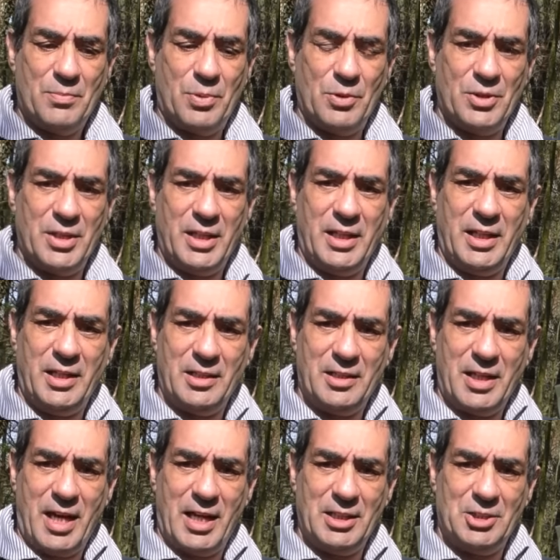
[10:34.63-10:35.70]
put the
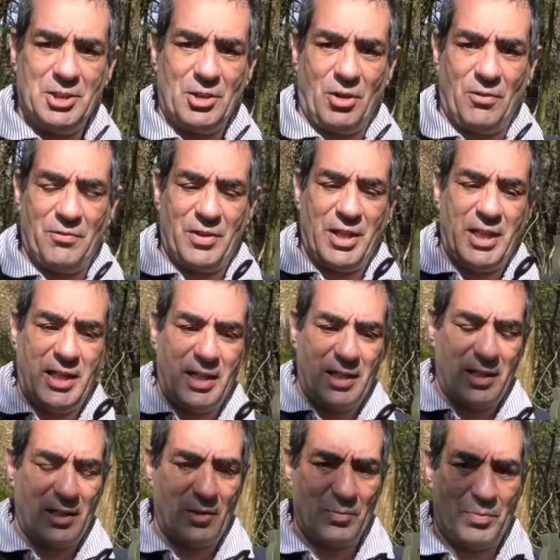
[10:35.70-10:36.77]
edge of
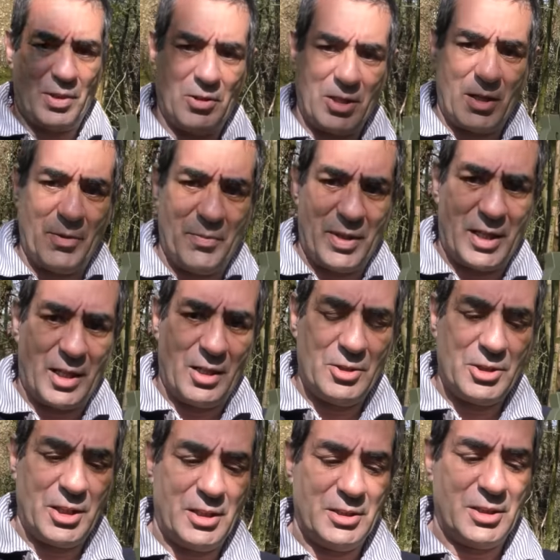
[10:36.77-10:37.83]
the, I'll come a bit
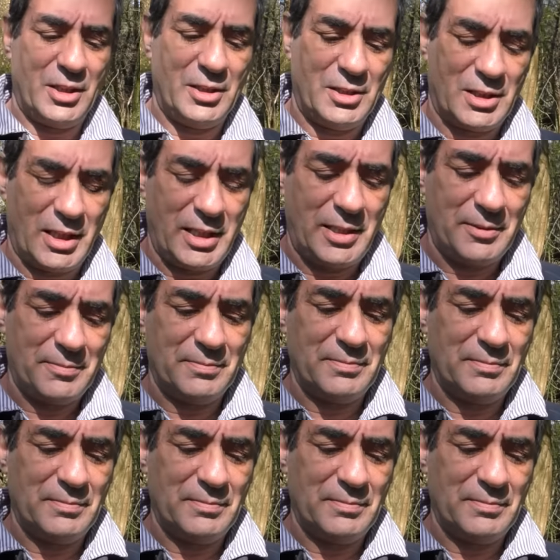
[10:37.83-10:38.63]
closer so you can see,